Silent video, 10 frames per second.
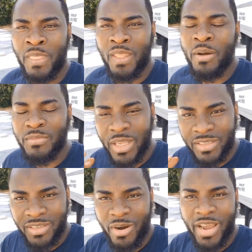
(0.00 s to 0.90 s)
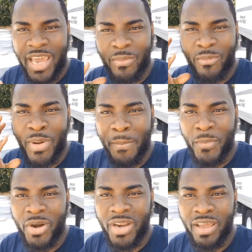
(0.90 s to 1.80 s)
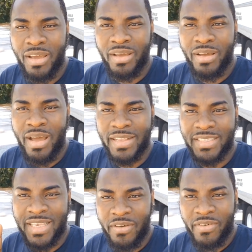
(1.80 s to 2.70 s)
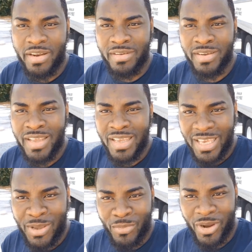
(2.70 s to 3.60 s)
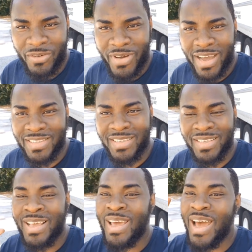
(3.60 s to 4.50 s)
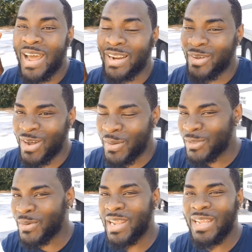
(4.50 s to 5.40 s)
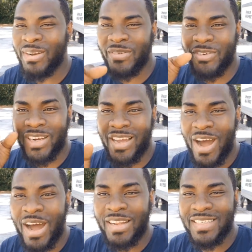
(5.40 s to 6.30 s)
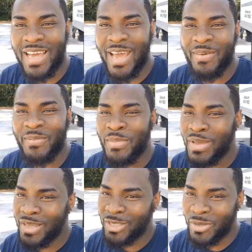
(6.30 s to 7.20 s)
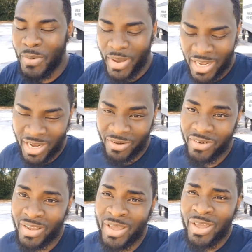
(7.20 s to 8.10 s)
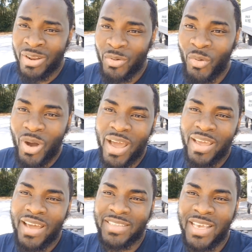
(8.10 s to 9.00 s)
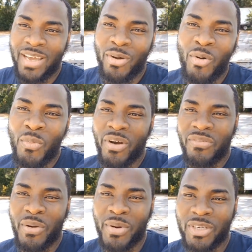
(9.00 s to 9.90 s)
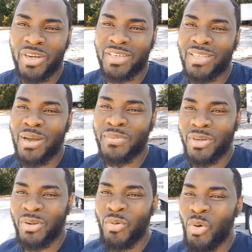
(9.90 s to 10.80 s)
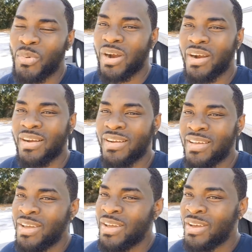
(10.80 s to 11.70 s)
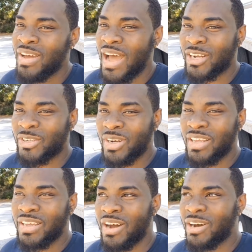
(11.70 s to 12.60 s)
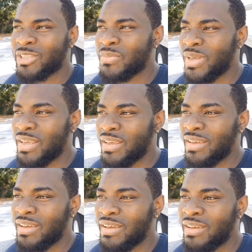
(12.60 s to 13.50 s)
Oh, sorry, I came out back Monday at 7, eat breakfast, and come to my delivery on time to make my delivery. I, I take a Uber from the truck stop, so the Uber actually cost me